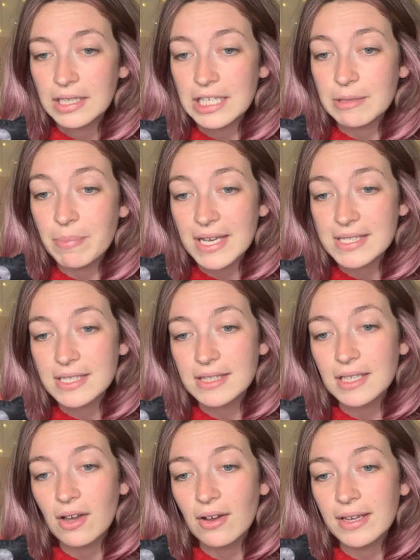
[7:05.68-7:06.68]
He petted
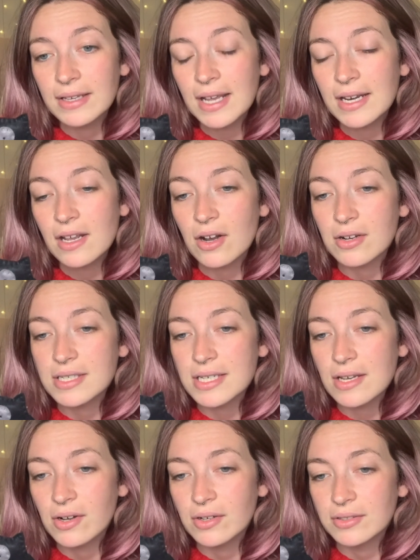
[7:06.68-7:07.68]
the lion and hugged it
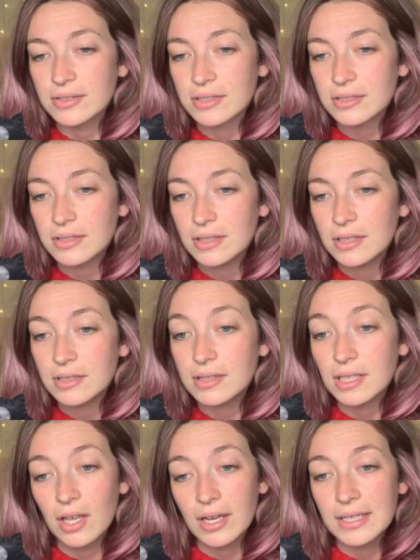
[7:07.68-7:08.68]
hard.
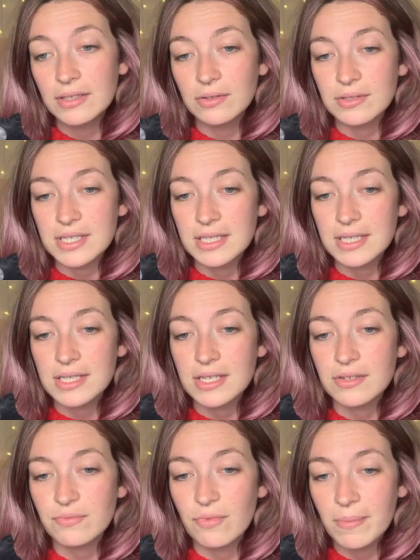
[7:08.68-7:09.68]
The lion nodded as
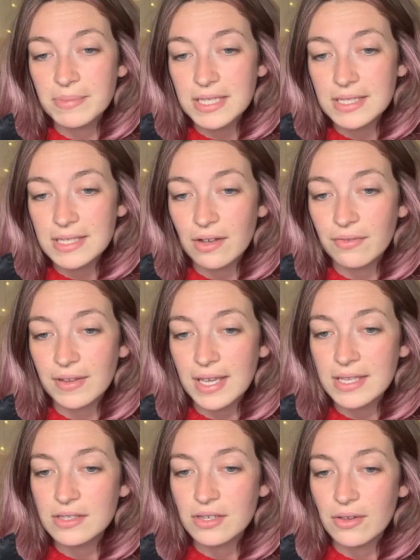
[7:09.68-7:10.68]
it rubbed itself
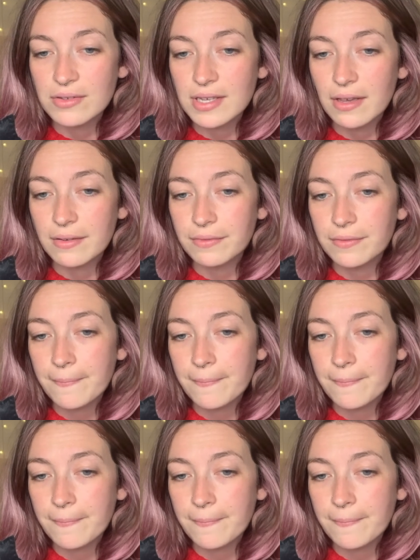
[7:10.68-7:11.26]
against Yosef.